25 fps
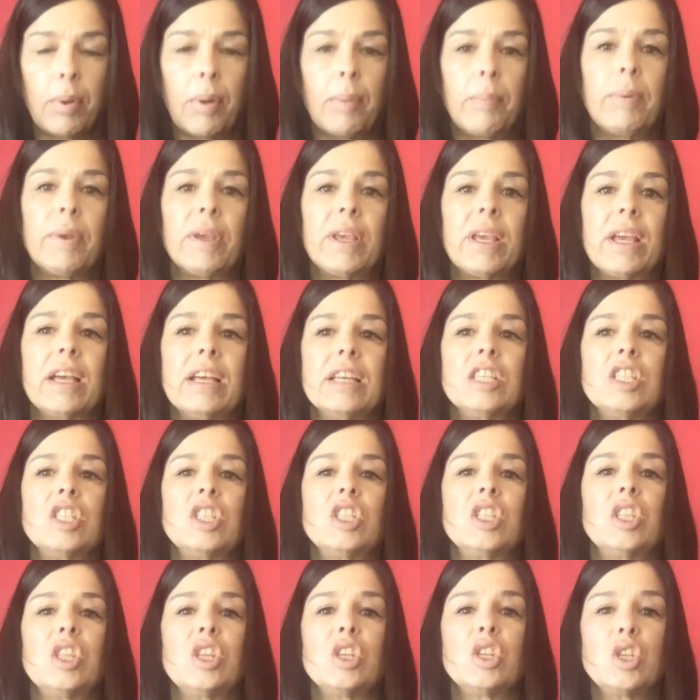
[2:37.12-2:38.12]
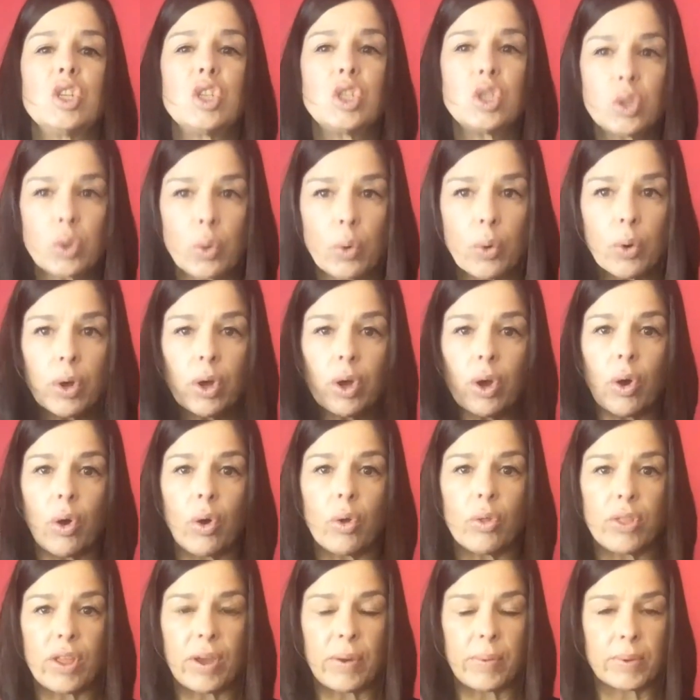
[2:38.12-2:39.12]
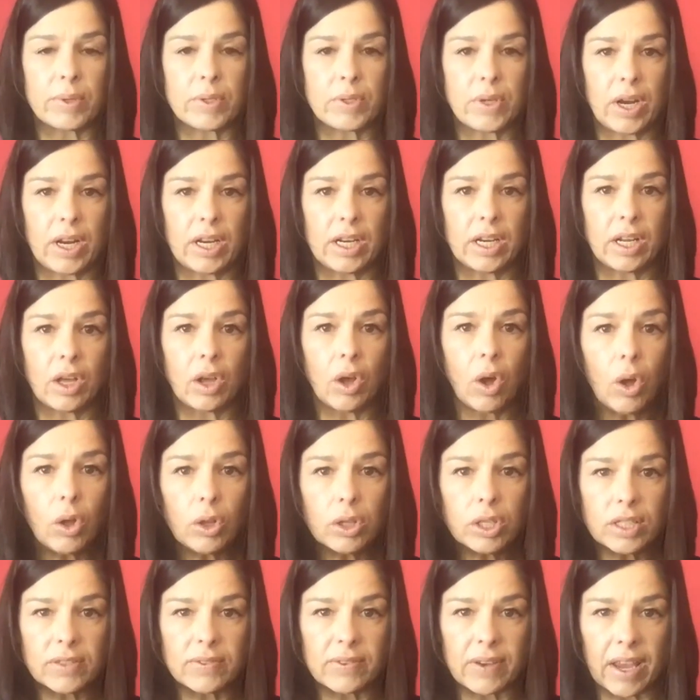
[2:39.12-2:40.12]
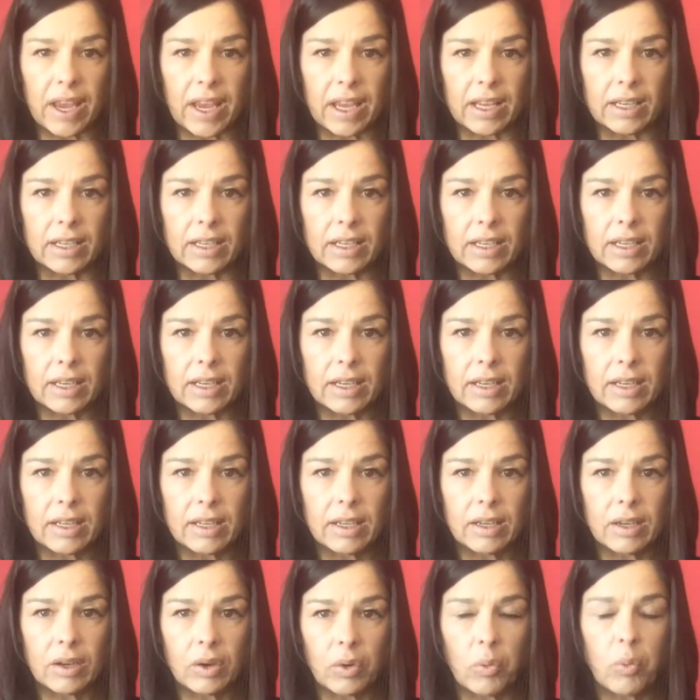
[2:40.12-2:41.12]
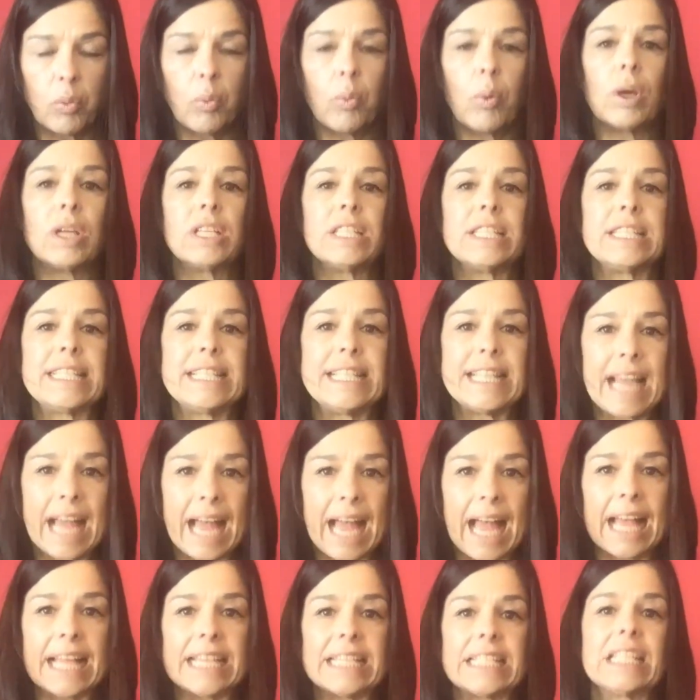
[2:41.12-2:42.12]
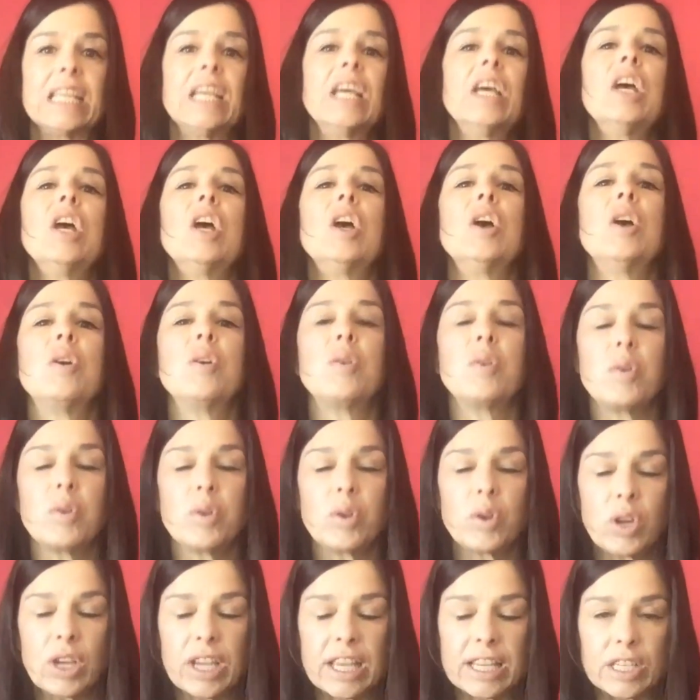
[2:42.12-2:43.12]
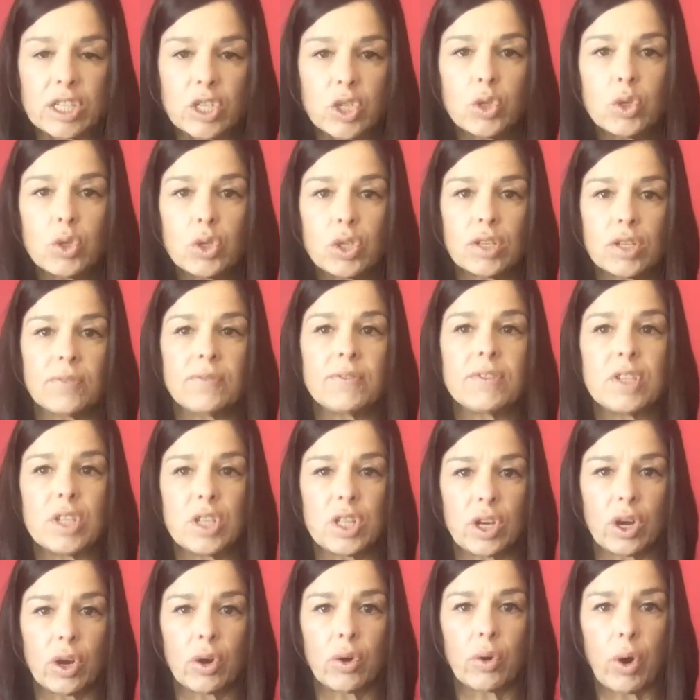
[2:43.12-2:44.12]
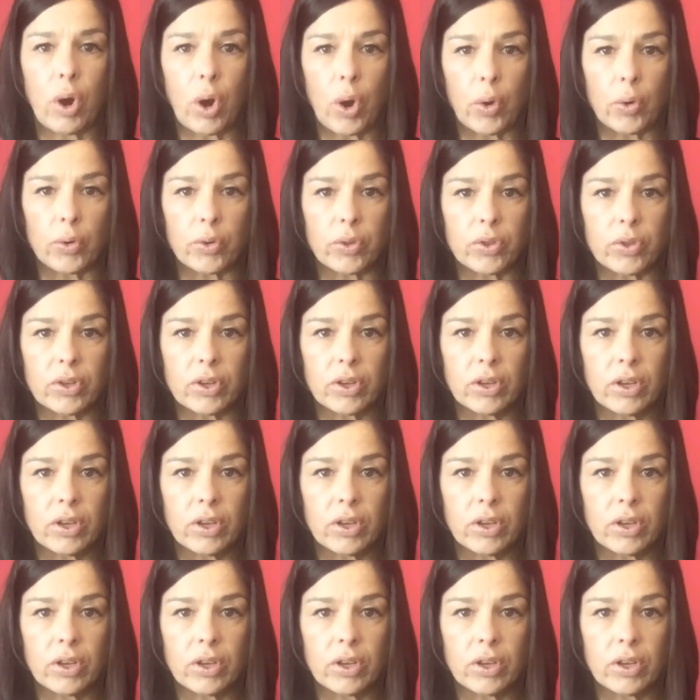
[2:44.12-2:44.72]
but because the soil they were trying to cultivate was not conducive to their growth.